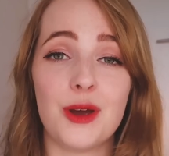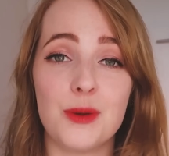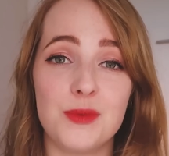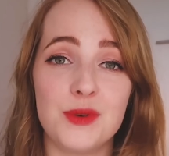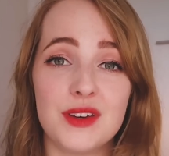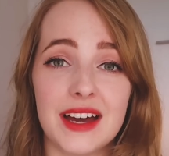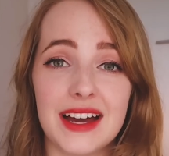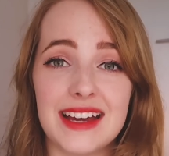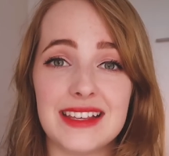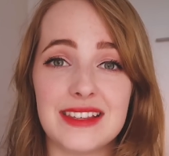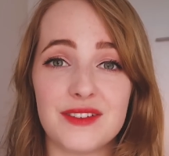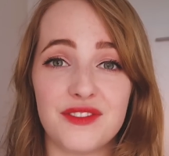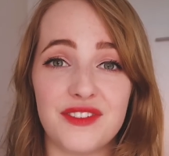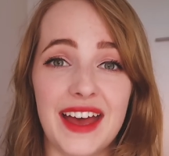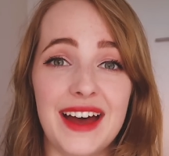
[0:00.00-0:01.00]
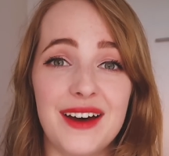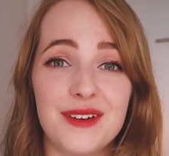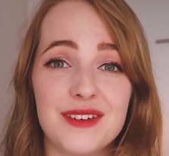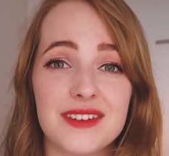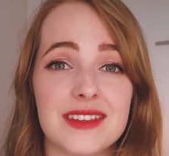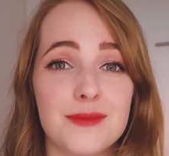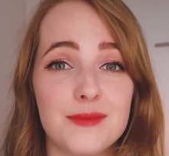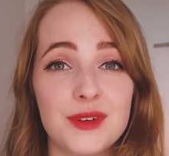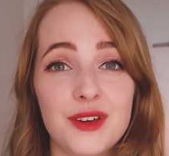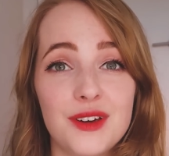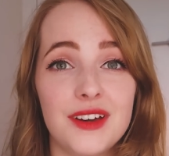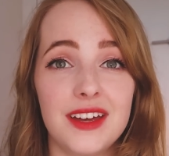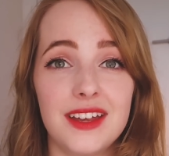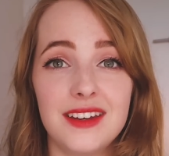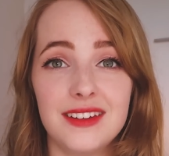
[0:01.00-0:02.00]
hope you guys found some
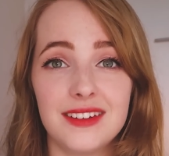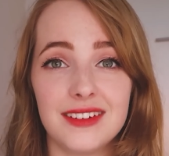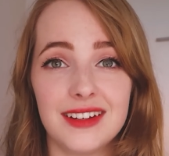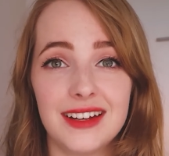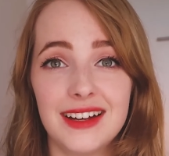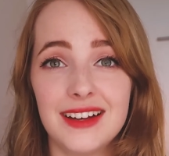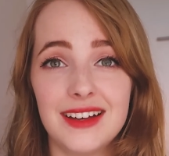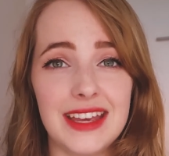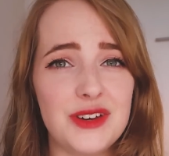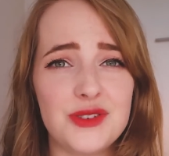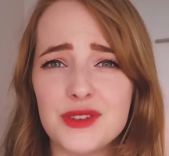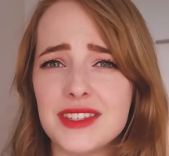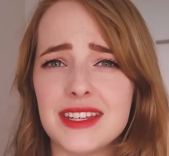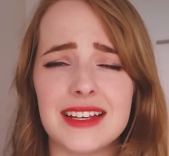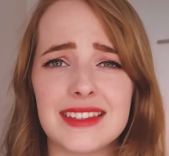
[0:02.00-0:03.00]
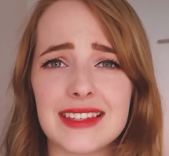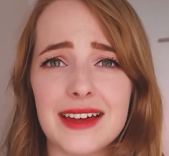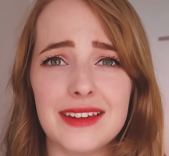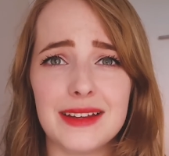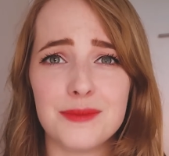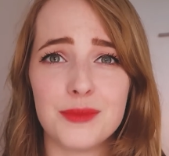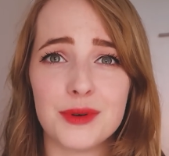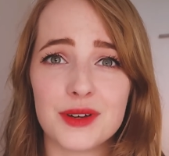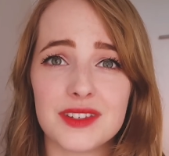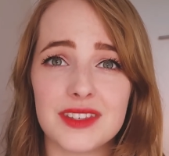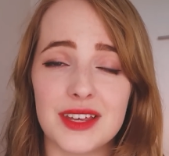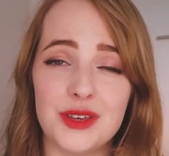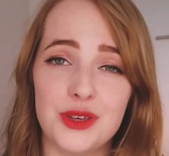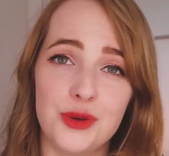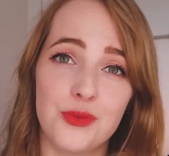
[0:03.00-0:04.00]
good, interesting sounding books
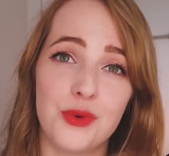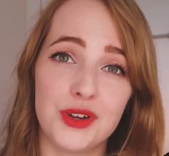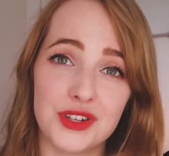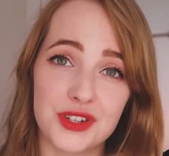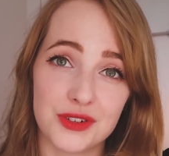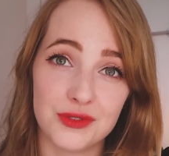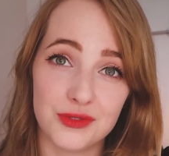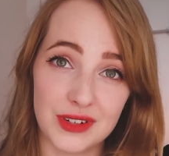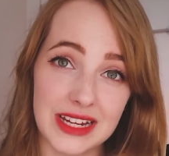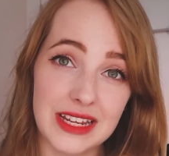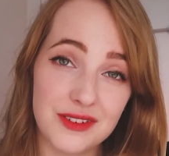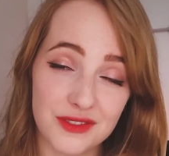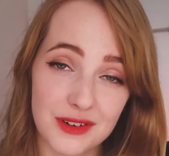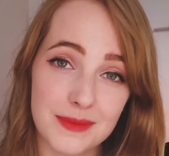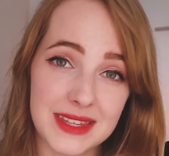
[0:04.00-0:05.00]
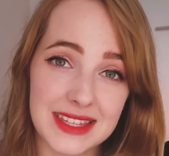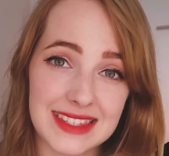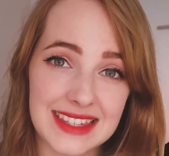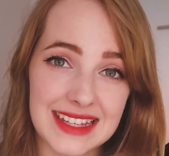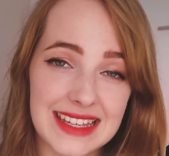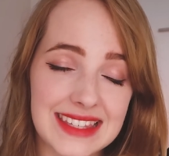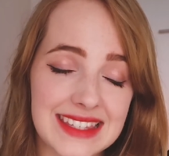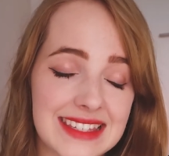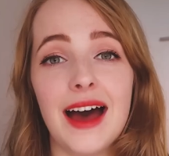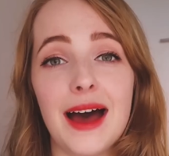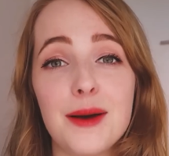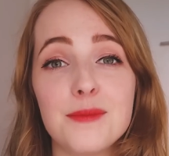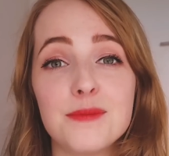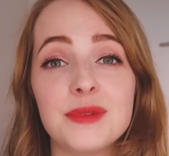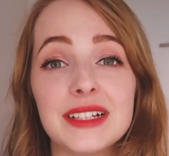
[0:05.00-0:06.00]
that you want to read from this list.
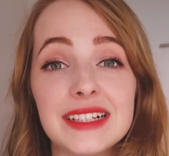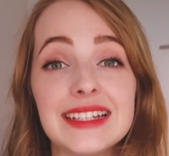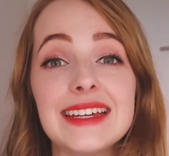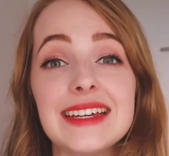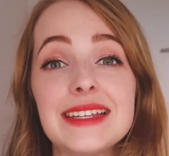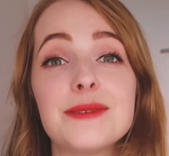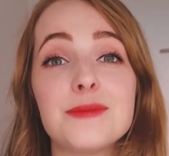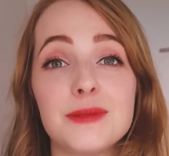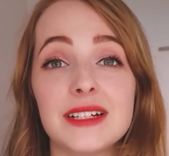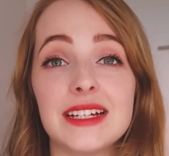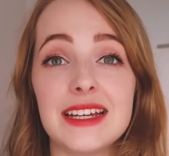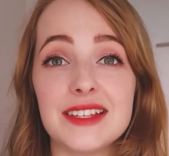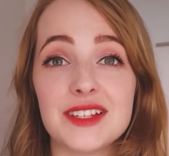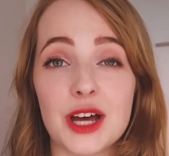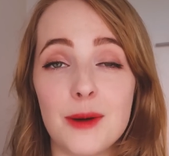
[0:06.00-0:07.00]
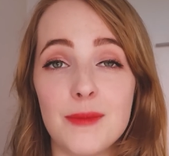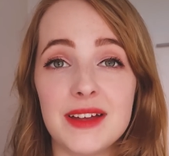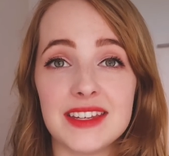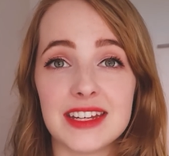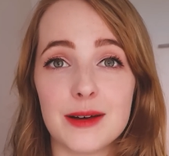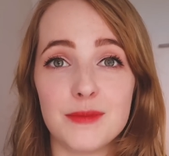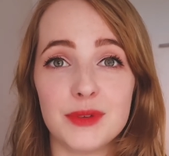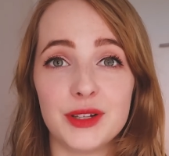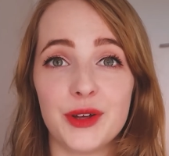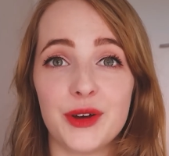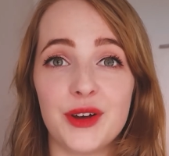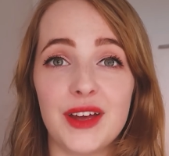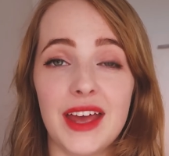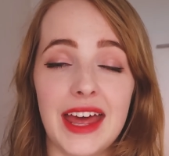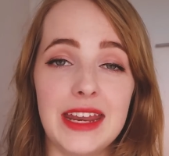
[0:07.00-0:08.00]
Please comment down
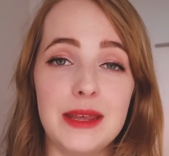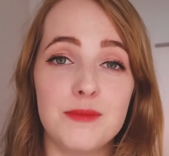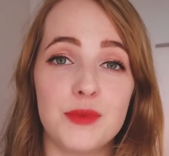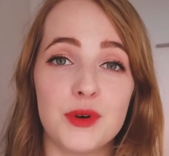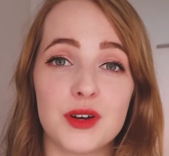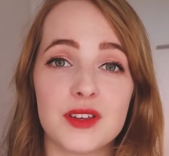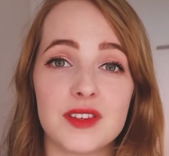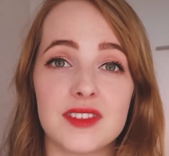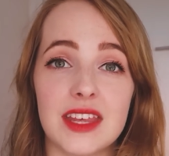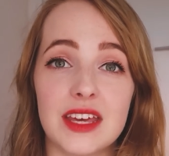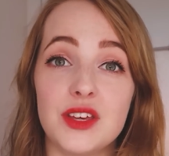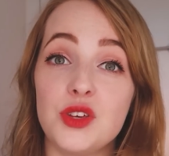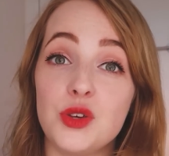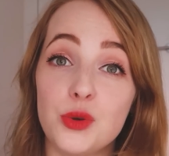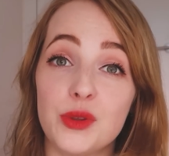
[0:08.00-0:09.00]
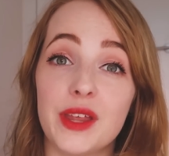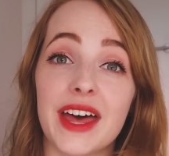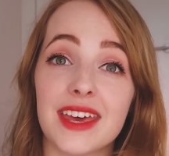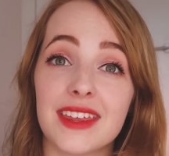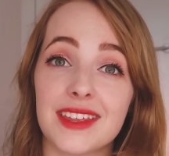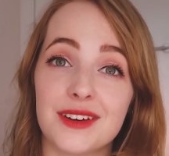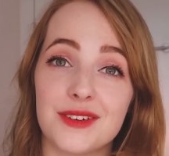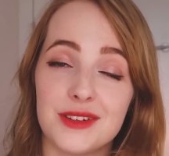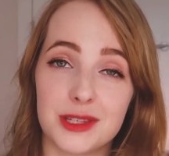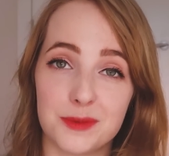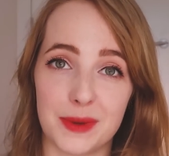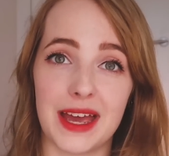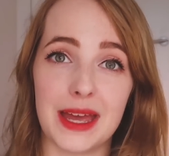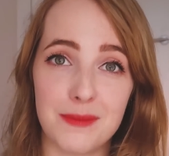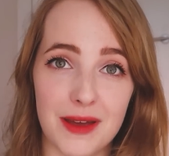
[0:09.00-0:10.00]
below any books that you like that are
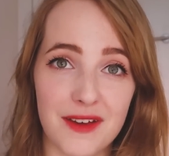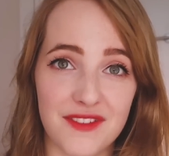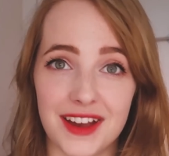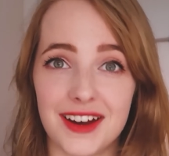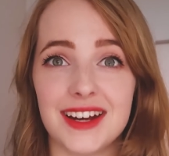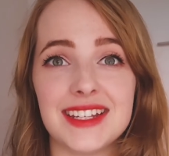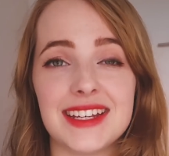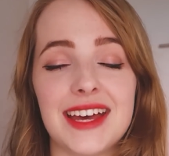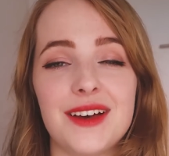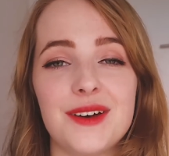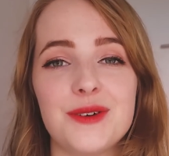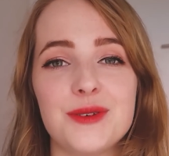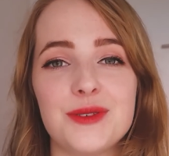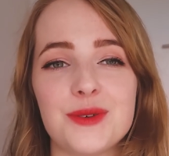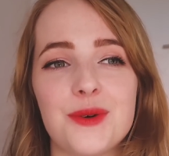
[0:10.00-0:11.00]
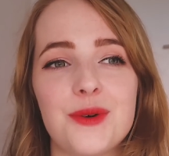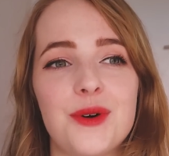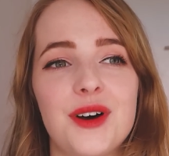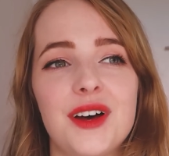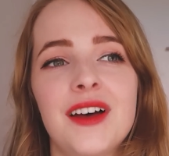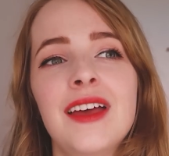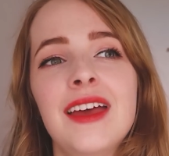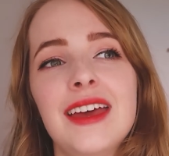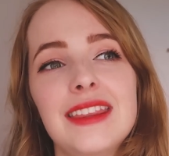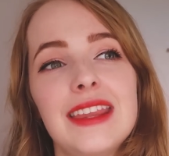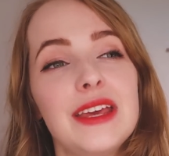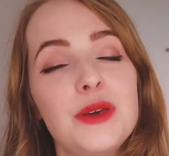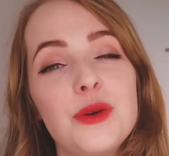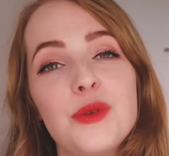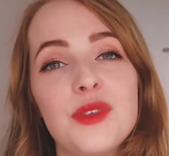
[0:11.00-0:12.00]
inspired by fairy tales or
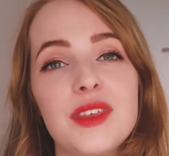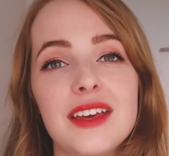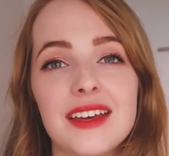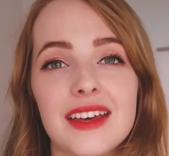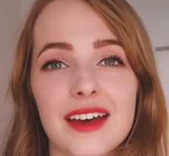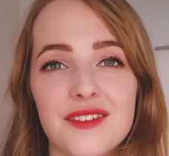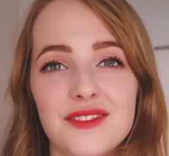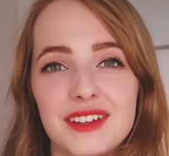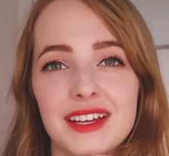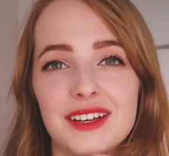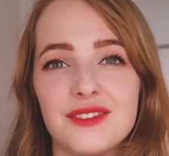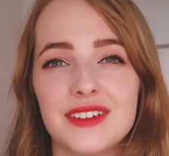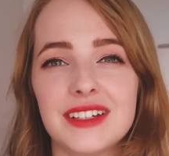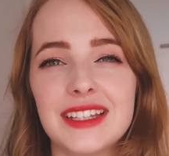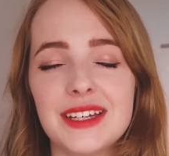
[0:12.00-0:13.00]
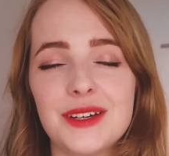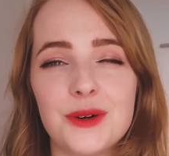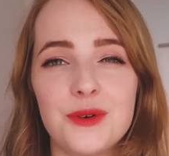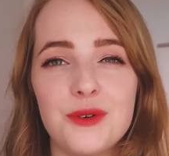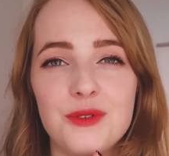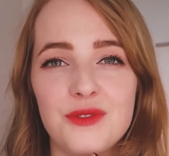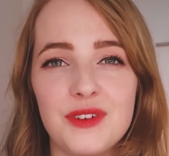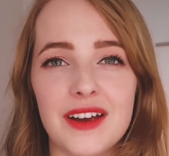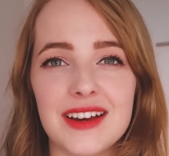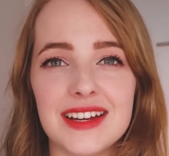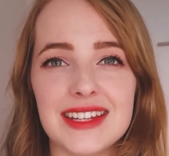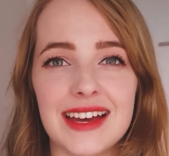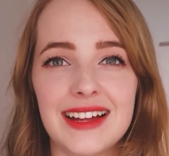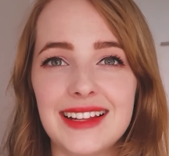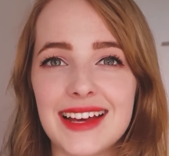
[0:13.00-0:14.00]
that you think have like really cool fairy
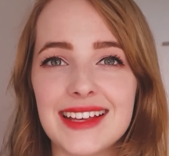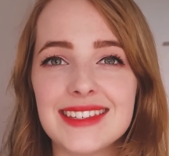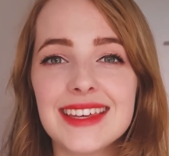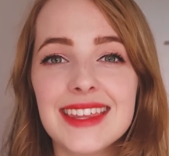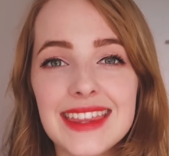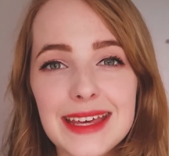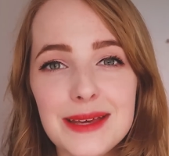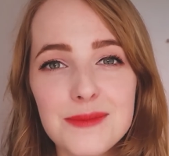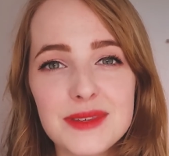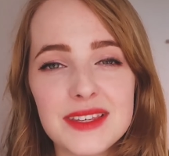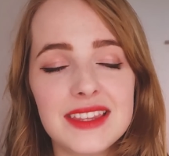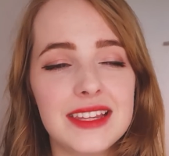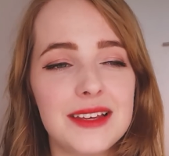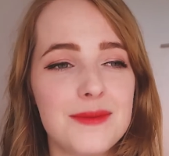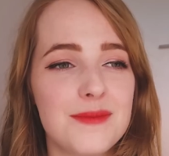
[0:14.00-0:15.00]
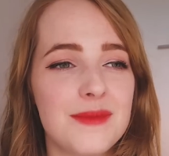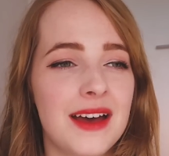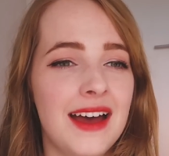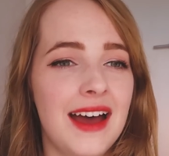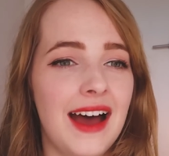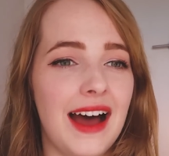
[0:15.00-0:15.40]
tale-esque themes in them.